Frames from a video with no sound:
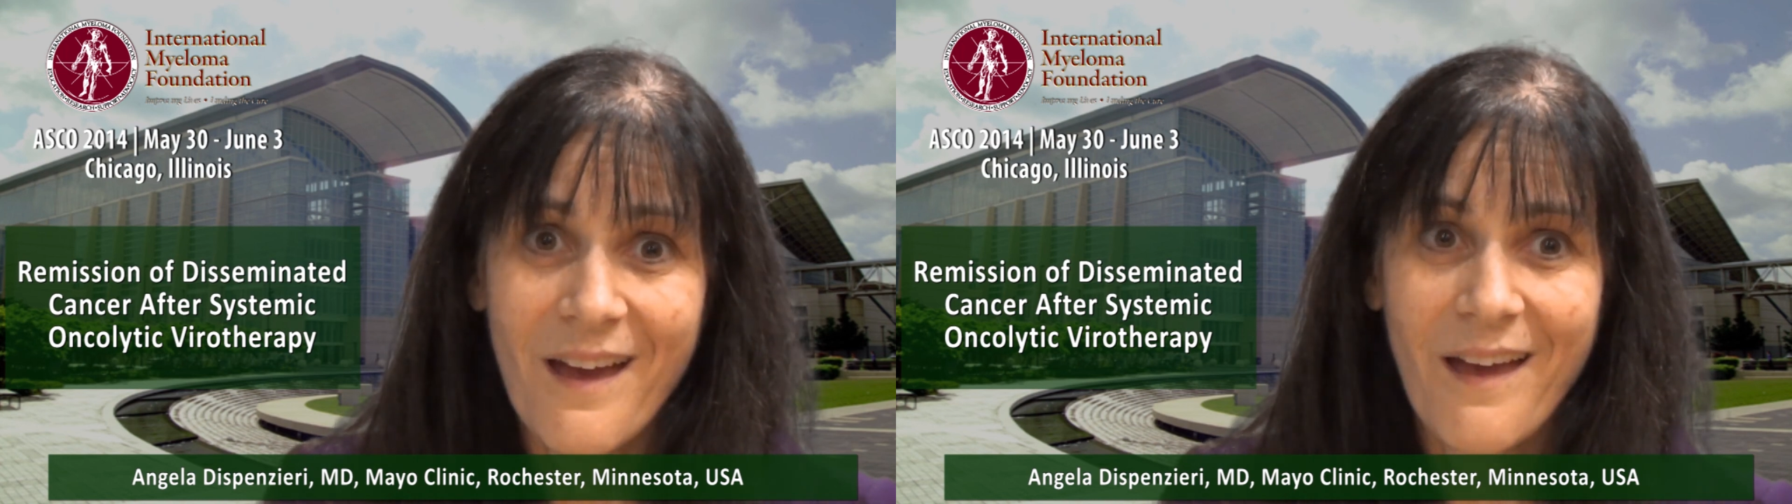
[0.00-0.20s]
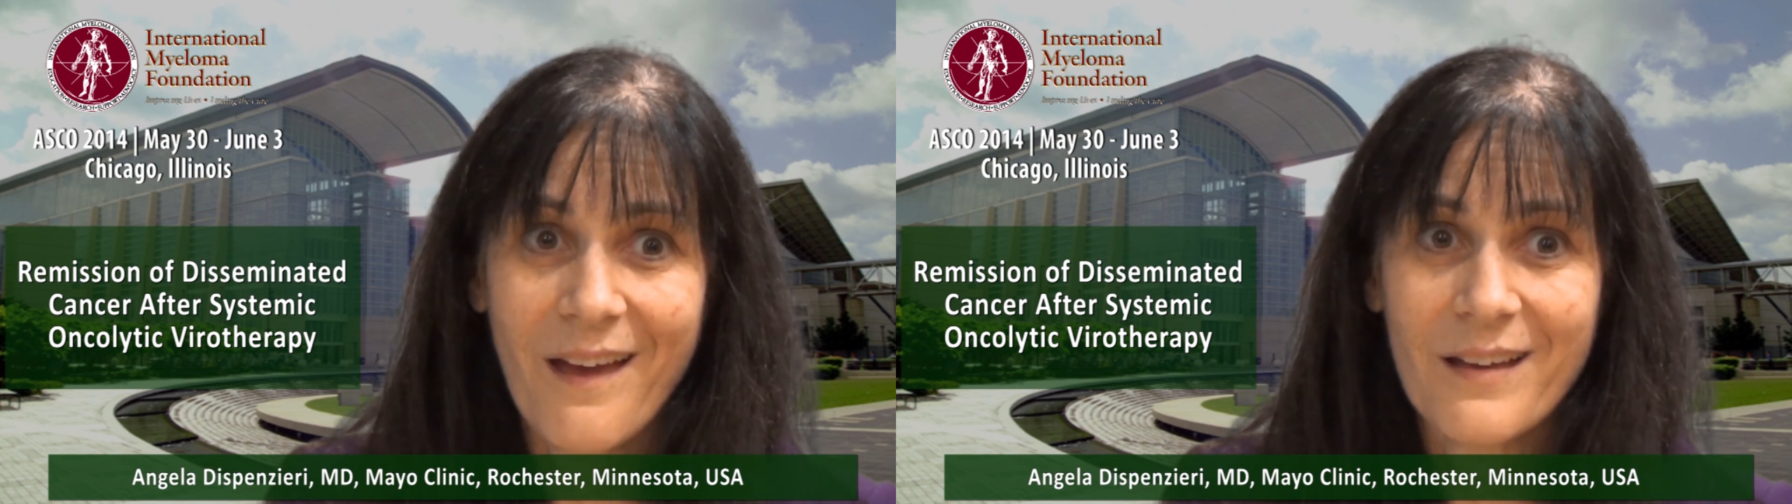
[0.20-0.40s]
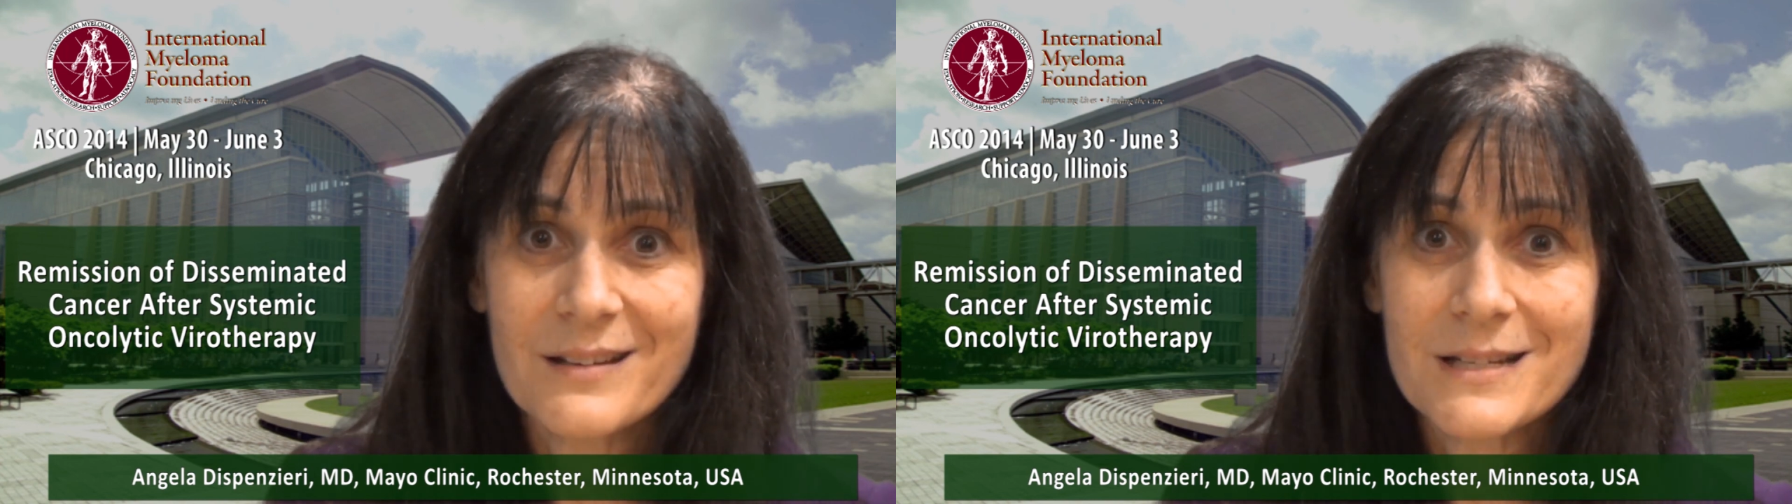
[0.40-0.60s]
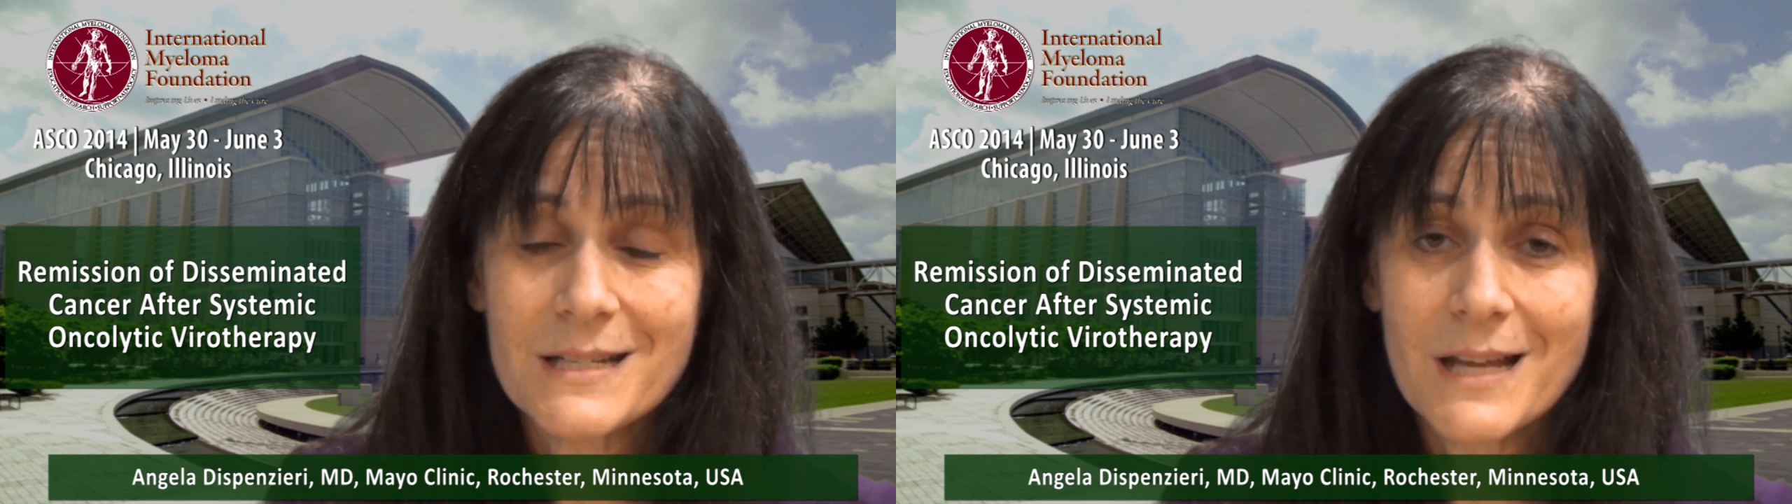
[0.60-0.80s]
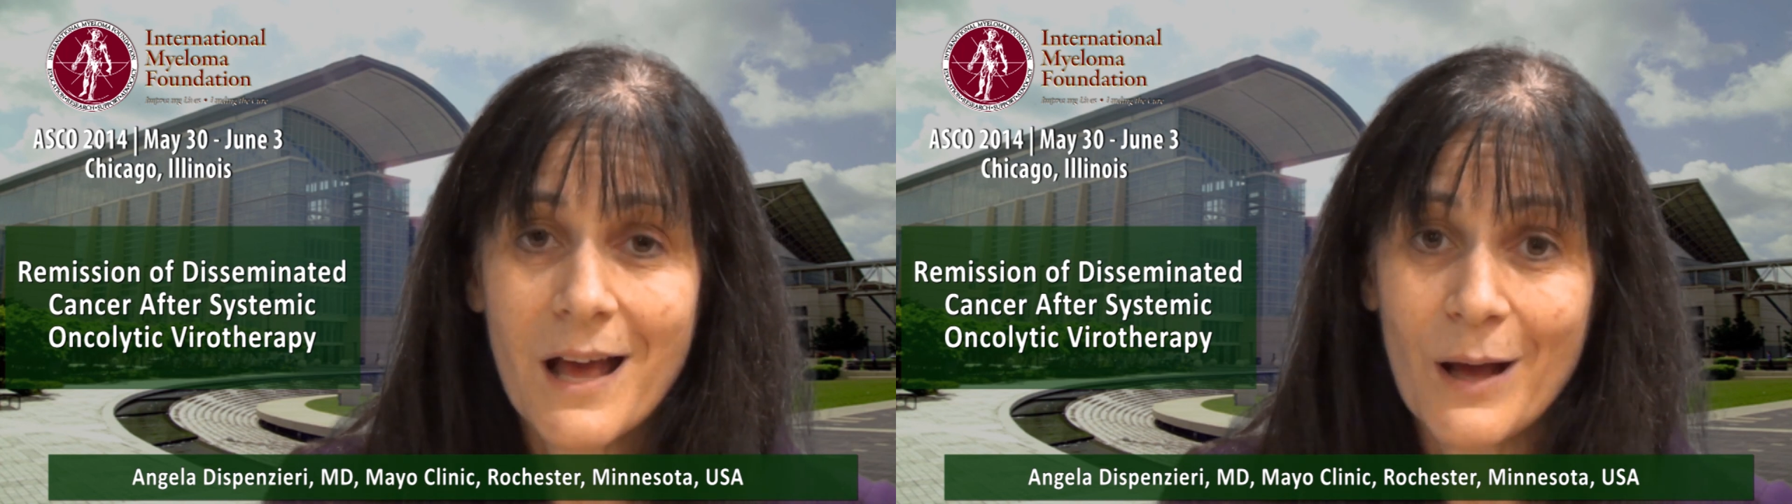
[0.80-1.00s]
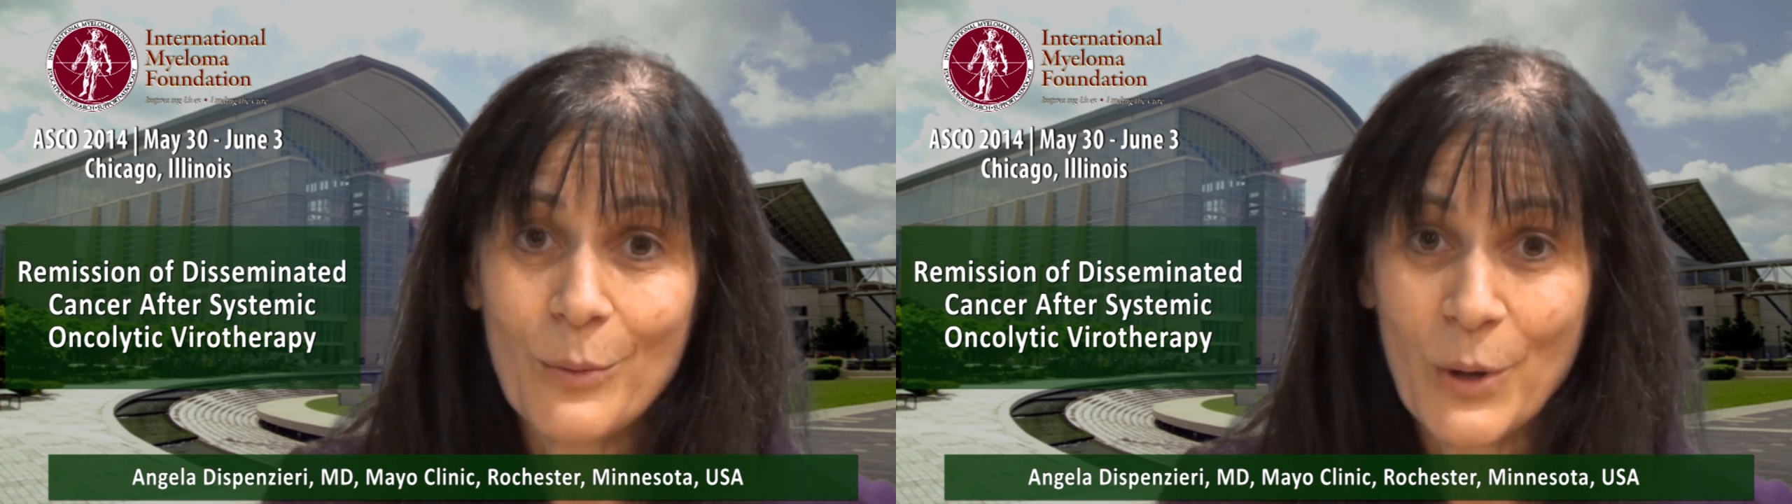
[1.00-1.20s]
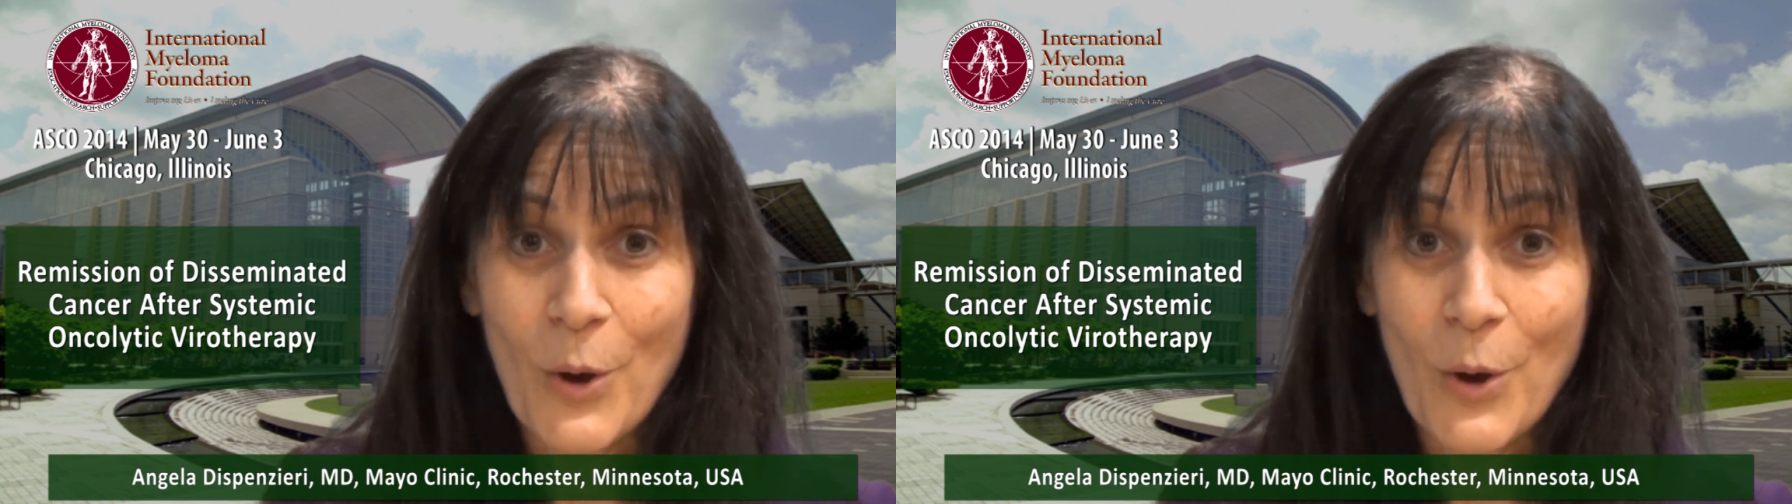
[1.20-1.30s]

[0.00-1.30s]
and we